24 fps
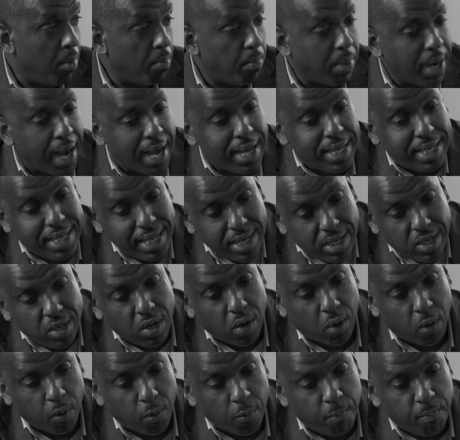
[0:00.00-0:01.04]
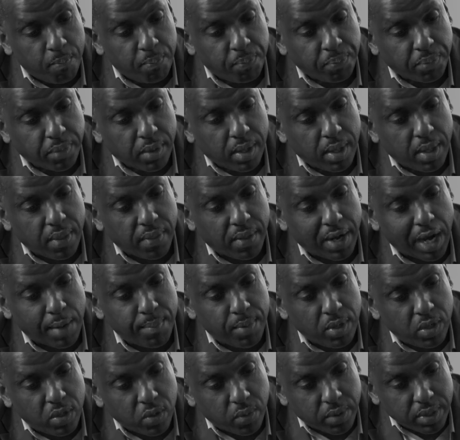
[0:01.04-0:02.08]
But I did know that
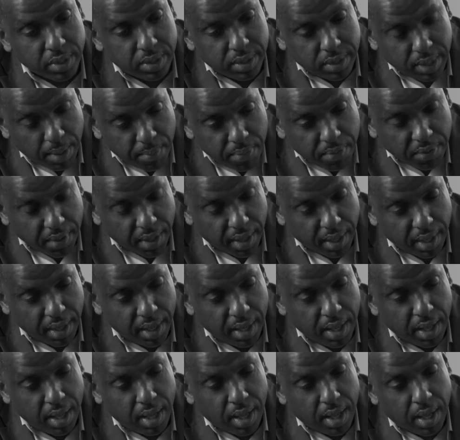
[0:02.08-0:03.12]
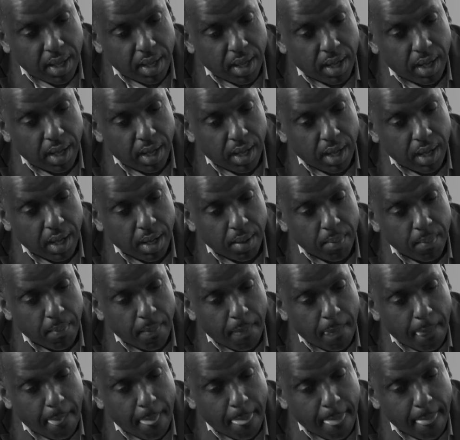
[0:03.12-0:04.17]
I'd be doing something
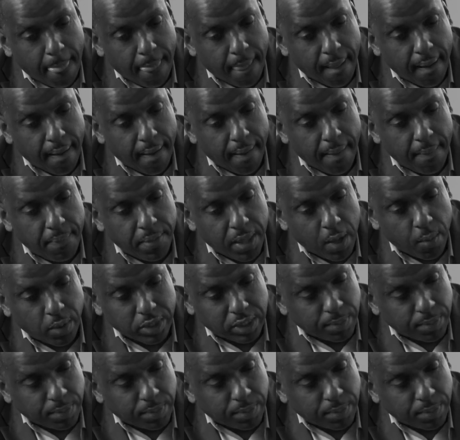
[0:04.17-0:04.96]
that